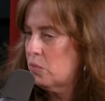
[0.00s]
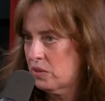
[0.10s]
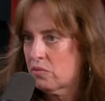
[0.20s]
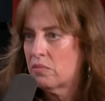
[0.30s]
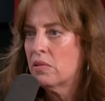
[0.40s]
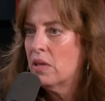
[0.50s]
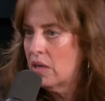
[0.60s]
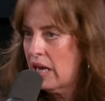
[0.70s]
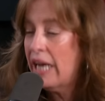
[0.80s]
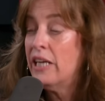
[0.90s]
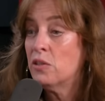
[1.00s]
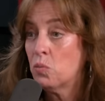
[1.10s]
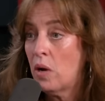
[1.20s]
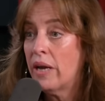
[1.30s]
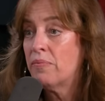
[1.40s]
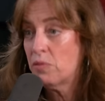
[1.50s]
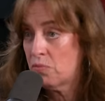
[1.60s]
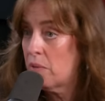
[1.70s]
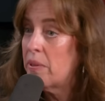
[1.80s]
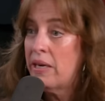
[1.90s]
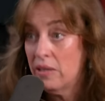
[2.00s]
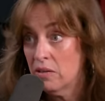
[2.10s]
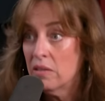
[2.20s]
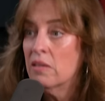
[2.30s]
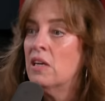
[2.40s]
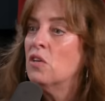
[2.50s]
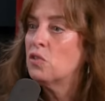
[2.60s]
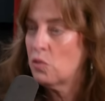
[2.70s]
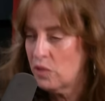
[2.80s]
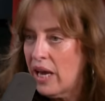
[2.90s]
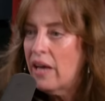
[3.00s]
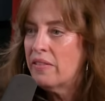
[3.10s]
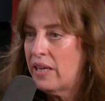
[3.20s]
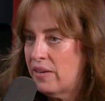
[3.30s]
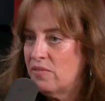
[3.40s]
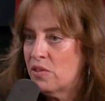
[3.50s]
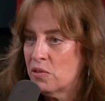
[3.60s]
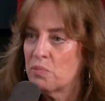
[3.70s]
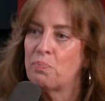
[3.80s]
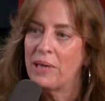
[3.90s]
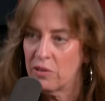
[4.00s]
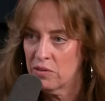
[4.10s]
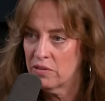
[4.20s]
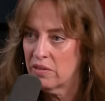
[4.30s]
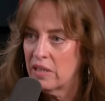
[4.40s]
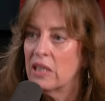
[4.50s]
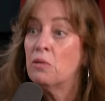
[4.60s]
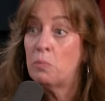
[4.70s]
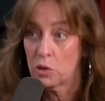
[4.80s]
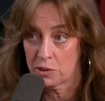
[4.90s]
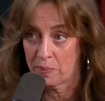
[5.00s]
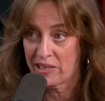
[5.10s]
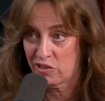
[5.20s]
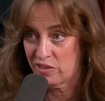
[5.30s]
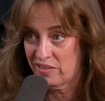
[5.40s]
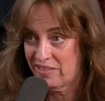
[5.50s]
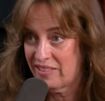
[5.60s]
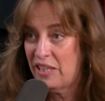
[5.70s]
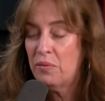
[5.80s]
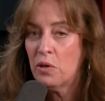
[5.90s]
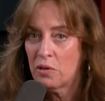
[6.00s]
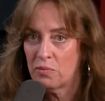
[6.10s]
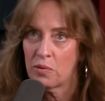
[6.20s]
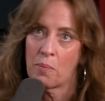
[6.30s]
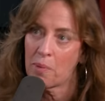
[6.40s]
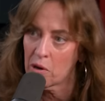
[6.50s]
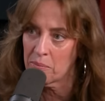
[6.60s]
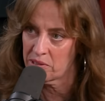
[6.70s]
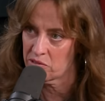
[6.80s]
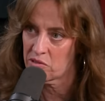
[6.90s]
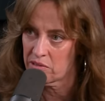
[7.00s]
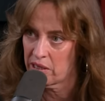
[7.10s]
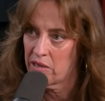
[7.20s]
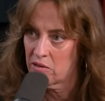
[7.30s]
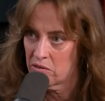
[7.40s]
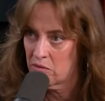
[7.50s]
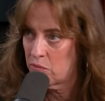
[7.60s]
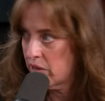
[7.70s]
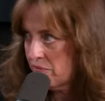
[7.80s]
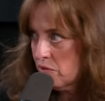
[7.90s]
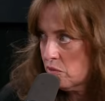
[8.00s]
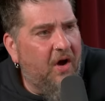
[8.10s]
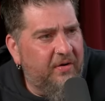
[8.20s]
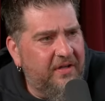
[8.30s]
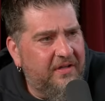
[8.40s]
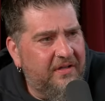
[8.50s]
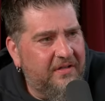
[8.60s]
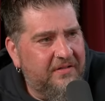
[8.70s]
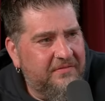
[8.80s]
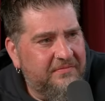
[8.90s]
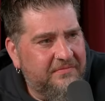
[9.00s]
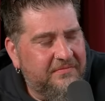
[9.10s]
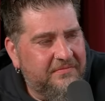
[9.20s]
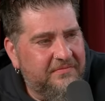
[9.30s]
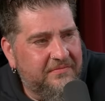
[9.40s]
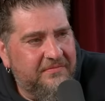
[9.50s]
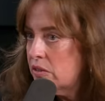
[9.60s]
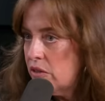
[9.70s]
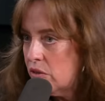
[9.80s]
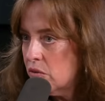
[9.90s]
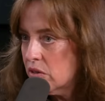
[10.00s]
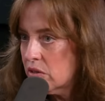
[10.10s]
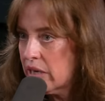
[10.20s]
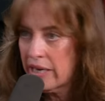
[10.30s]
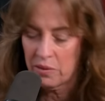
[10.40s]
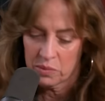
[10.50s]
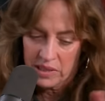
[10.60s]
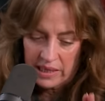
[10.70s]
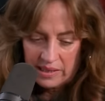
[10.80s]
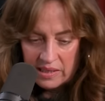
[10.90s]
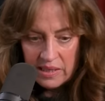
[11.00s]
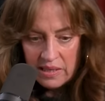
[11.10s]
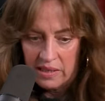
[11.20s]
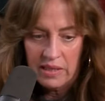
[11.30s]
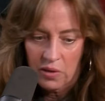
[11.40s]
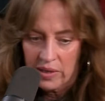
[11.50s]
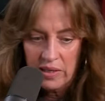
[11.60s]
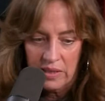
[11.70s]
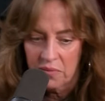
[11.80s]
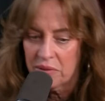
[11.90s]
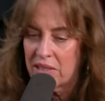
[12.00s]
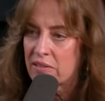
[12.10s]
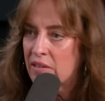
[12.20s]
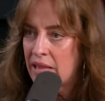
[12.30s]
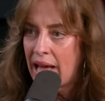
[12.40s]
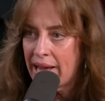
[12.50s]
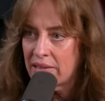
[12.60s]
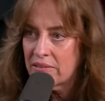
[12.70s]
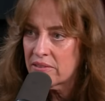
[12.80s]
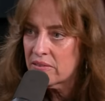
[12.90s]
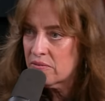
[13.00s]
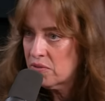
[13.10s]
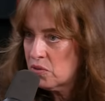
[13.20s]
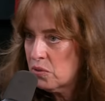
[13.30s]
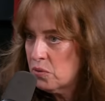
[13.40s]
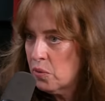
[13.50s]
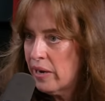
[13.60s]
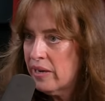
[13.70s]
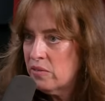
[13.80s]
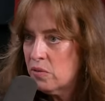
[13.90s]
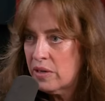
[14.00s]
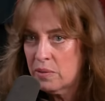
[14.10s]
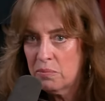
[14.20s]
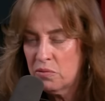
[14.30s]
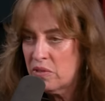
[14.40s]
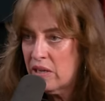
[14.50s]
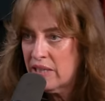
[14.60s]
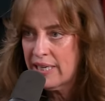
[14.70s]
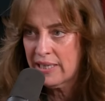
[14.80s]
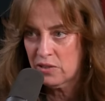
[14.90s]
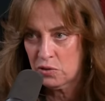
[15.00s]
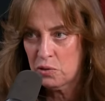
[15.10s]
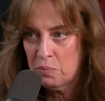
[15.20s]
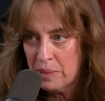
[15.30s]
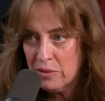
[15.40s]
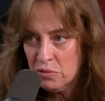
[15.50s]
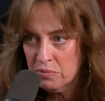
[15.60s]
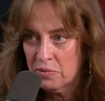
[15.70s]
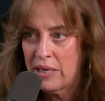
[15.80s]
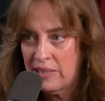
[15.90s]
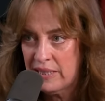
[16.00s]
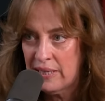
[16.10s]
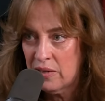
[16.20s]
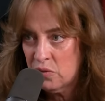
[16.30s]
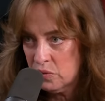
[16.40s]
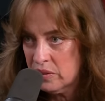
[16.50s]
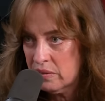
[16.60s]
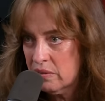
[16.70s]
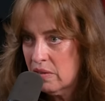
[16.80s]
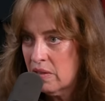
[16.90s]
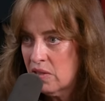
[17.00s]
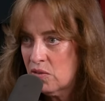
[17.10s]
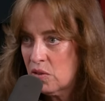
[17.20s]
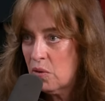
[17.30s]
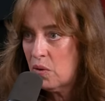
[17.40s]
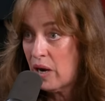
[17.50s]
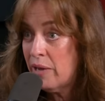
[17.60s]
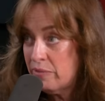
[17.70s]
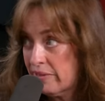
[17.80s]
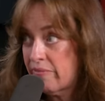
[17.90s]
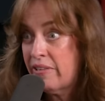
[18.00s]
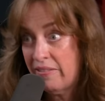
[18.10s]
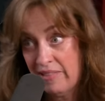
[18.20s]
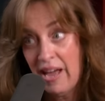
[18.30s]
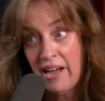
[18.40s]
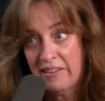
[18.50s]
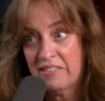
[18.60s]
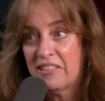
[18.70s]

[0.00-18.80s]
with, yeah, yeah, yeah, and his wife is from here. So, yeah, they they're bigger, a little more spacious. Mm -hmm. Even our the apartments here when I first oh, moved here, because I looked in New York and it was like, you know, I can live in this glass for two grand, or I can mm -hmm. move to LA and get a two bedroom for eighteen hundred. So I oh, yeah. did that.